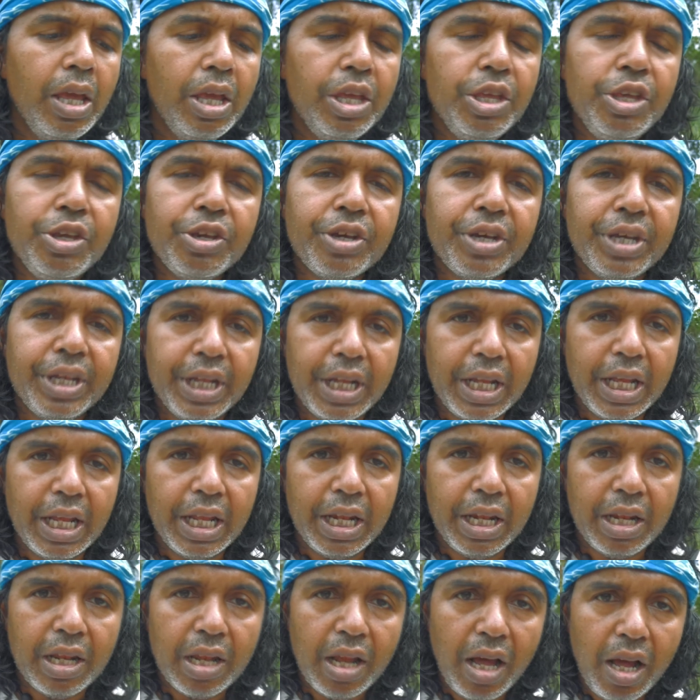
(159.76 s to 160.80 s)
you can
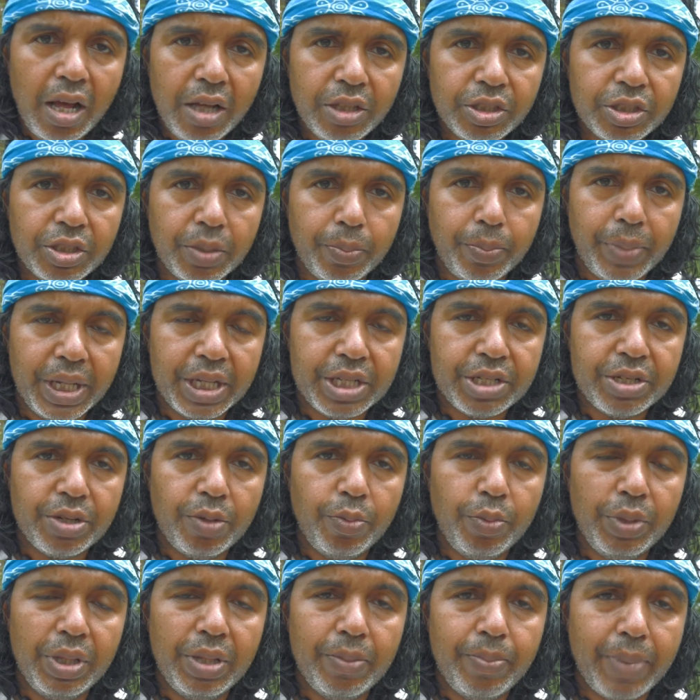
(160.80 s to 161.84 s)
enlarge the picture
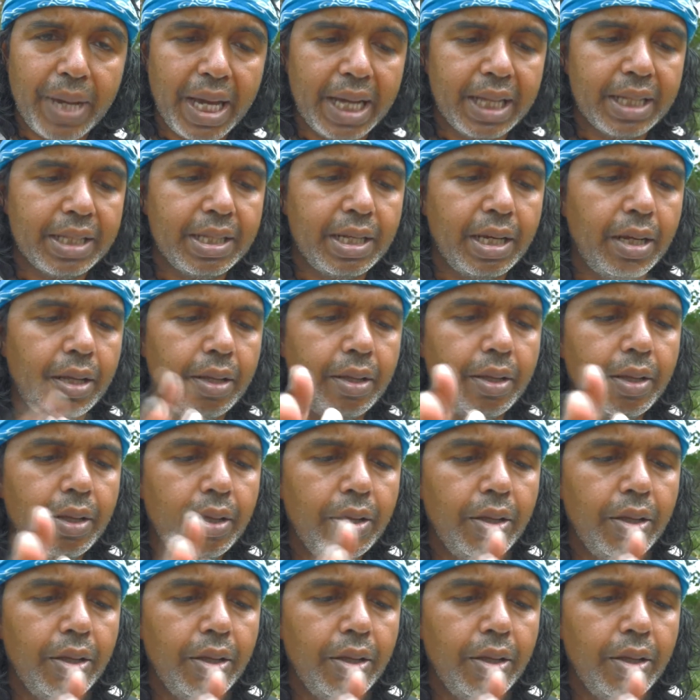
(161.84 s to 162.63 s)
with the back dial.